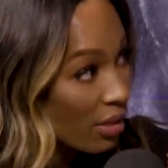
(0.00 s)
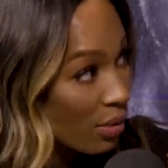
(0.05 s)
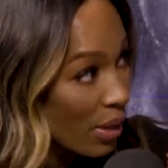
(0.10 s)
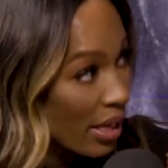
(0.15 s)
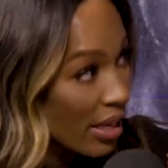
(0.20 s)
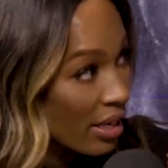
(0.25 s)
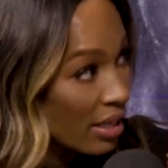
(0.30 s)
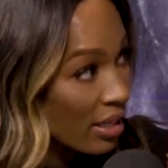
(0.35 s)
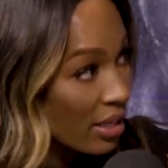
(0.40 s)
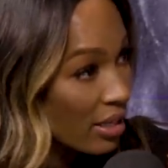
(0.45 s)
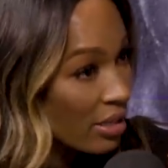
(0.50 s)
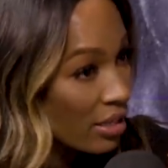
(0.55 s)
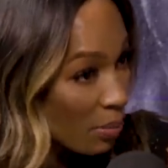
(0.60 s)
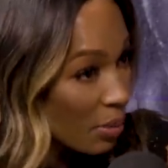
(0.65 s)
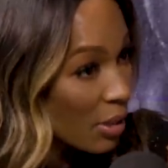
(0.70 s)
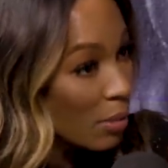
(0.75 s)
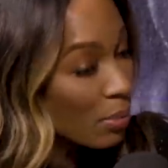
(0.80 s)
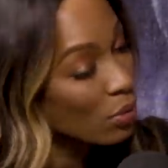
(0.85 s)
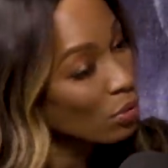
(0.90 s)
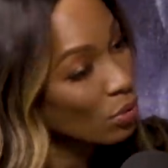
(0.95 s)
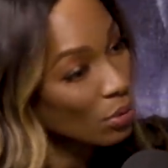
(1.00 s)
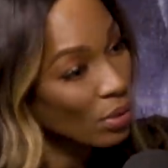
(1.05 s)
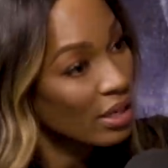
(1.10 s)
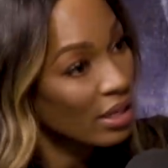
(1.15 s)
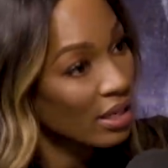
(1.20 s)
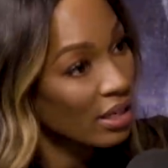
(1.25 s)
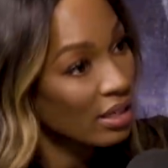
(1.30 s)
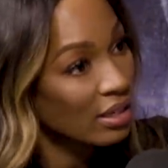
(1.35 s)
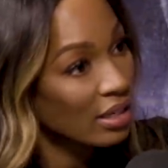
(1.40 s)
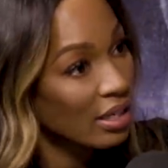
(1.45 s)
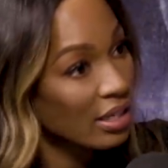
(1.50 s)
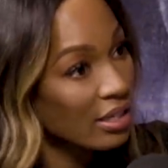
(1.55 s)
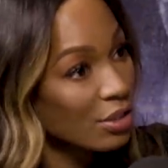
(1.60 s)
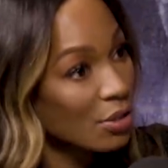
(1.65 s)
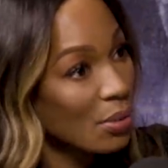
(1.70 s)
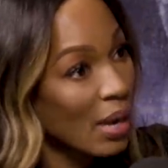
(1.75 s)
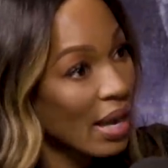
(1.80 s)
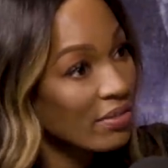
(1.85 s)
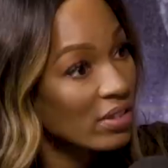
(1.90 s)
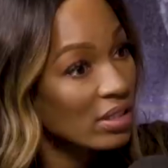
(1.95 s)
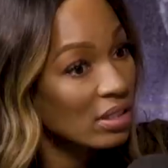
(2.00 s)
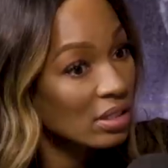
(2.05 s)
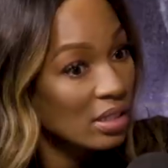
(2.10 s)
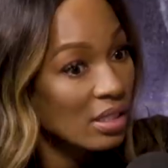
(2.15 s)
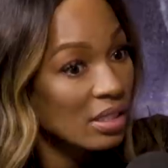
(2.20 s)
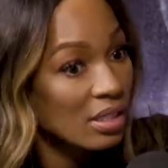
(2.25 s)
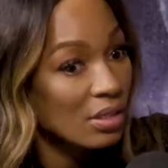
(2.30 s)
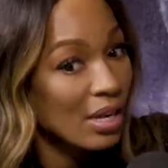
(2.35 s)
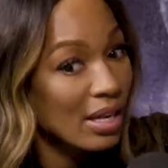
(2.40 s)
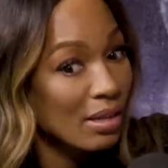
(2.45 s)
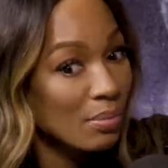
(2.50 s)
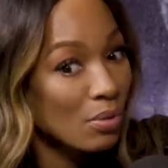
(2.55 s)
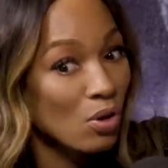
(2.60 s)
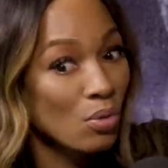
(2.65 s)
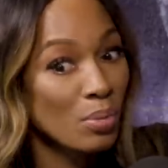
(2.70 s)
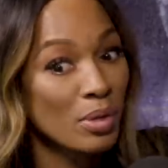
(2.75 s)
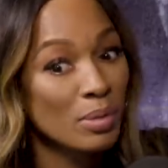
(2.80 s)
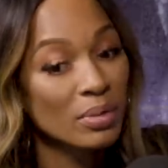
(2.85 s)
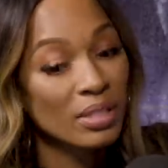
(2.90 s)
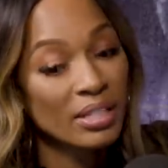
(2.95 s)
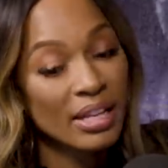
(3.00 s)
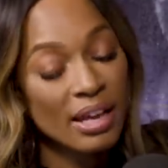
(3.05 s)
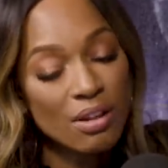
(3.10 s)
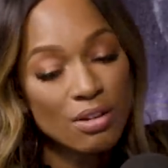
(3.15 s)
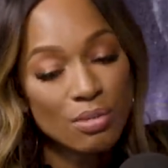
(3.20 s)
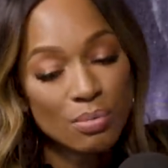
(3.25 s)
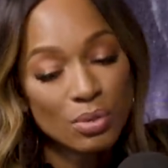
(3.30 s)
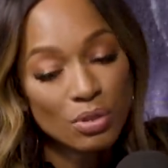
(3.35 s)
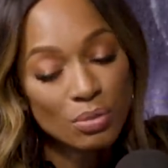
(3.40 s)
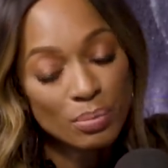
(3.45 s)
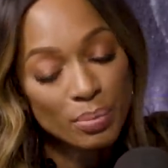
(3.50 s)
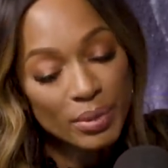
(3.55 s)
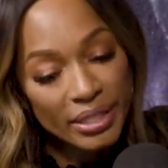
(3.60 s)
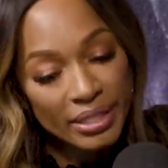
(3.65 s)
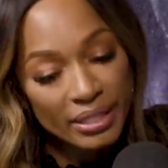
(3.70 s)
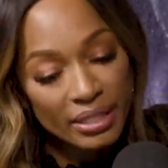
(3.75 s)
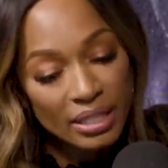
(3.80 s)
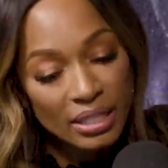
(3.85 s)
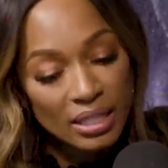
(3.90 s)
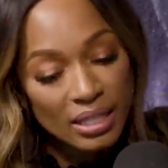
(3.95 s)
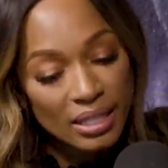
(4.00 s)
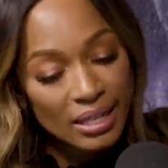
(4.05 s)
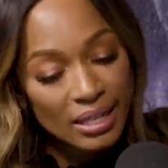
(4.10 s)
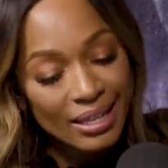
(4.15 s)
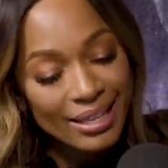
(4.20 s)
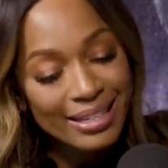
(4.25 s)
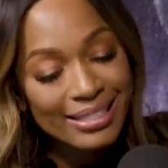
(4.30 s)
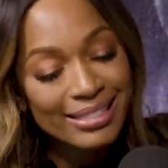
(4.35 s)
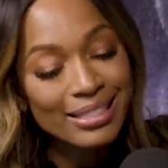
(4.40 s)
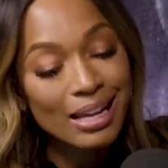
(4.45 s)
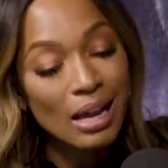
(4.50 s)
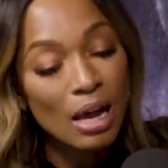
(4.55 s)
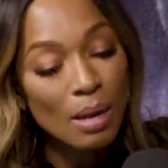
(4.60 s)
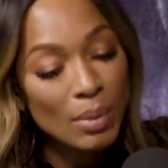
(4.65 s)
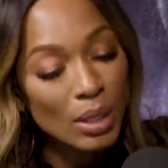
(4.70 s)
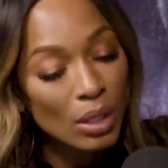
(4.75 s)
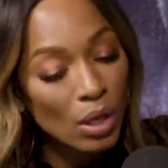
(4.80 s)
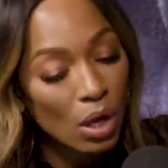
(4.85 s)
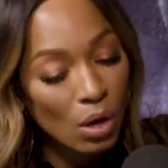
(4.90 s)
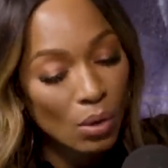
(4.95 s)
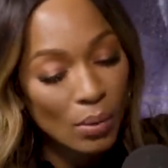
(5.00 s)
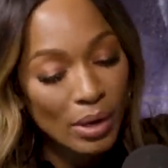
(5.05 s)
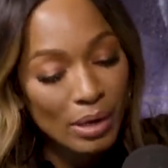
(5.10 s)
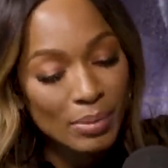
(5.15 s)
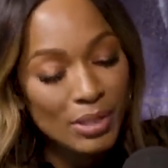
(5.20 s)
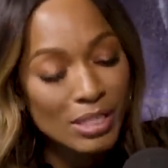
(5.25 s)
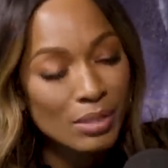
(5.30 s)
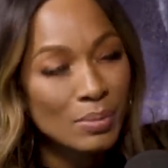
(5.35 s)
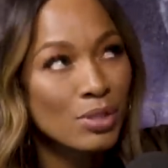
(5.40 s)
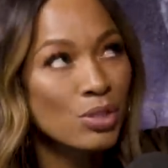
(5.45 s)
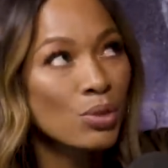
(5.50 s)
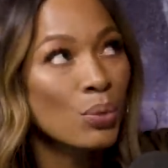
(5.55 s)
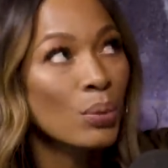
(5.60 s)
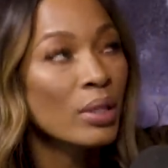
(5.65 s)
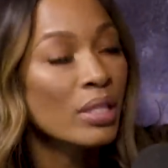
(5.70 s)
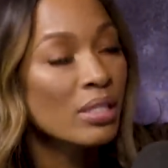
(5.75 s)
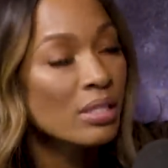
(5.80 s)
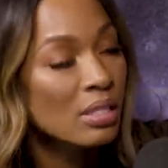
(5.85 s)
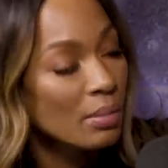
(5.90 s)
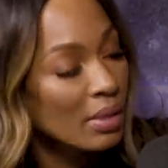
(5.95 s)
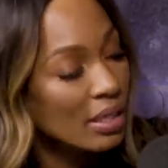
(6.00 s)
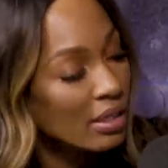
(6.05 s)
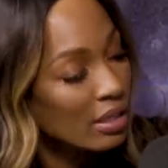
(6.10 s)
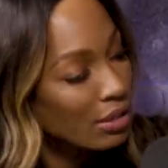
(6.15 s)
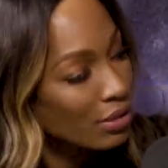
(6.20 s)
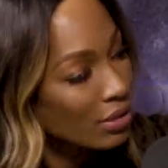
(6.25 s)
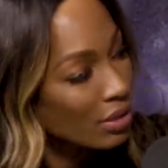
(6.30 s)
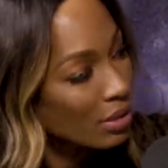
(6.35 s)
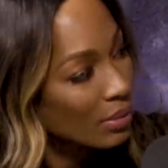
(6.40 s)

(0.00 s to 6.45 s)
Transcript: Right? It's mm-hmm. the people mm-hmm. who run it, and you have to you got to hold people accountable. But it's come a long way. But it's been twenty some odd years.